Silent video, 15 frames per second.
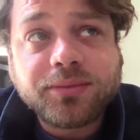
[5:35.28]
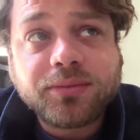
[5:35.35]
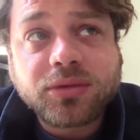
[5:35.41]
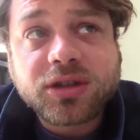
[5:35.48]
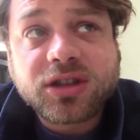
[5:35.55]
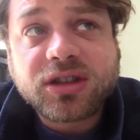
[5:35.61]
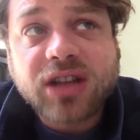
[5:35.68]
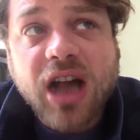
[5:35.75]

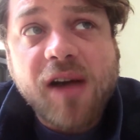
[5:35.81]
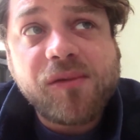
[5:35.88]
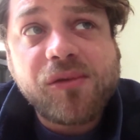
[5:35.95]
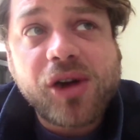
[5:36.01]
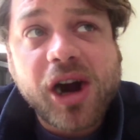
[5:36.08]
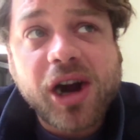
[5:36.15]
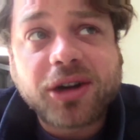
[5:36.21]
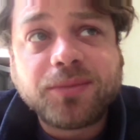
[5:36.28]
stuff
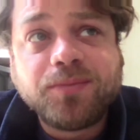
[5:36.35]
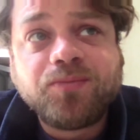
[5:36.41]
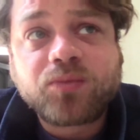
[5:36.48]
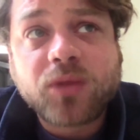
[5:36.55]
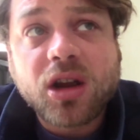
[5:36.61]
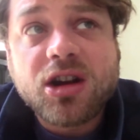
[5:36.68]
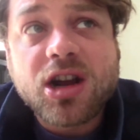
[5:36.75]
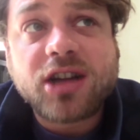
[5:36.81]
are
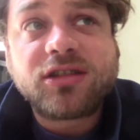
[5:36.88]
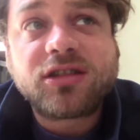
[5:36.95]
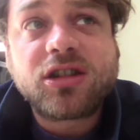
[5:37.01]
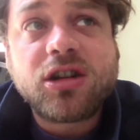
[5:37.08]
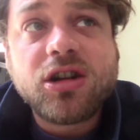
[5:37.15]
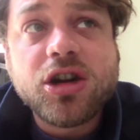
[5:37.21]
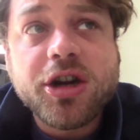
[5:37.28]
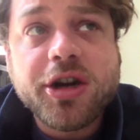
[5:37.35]
less
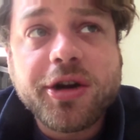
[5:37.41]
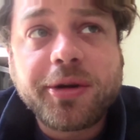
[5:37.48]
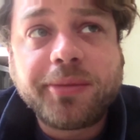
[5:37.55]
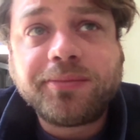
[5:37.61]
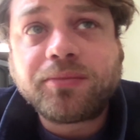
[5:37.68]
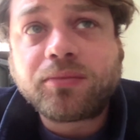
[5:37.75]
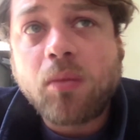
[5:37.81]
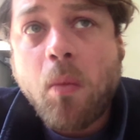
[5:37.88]
clear
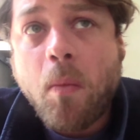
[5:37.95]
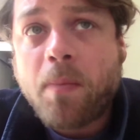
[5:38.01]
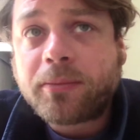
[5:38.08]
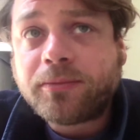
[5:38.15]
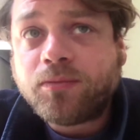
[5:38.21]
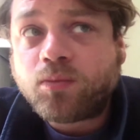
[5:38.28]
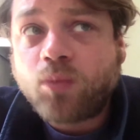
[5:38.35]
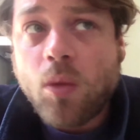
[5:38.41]

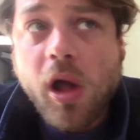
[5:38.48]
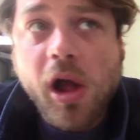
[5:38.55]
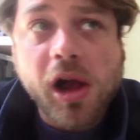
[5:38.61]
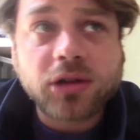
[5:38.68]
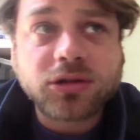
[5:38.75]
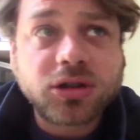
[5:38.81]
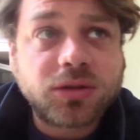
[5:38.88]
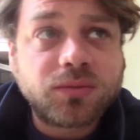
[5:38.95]

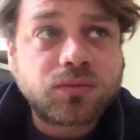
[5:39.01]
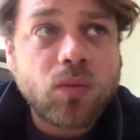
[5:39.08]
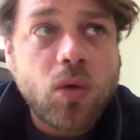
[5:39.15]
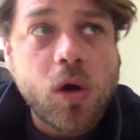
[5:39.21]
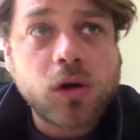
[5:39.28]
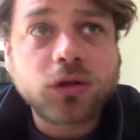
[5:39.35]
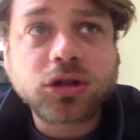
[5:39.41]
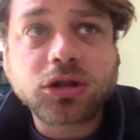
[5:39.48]
and
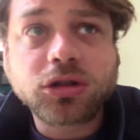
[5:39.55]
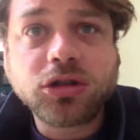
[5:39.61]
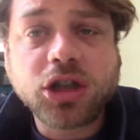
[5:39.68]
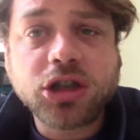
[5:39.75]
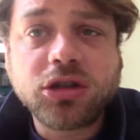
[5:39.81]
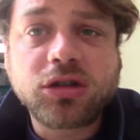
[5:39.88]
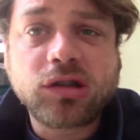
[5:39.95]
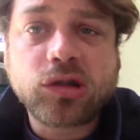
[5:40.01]
also
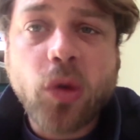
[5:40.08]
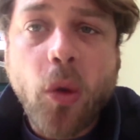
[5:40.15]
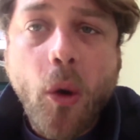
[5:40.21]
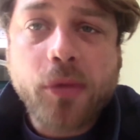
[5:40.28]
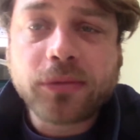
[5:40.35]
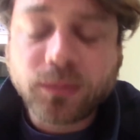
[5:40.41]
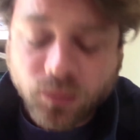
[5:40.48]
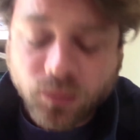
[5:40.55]
needs to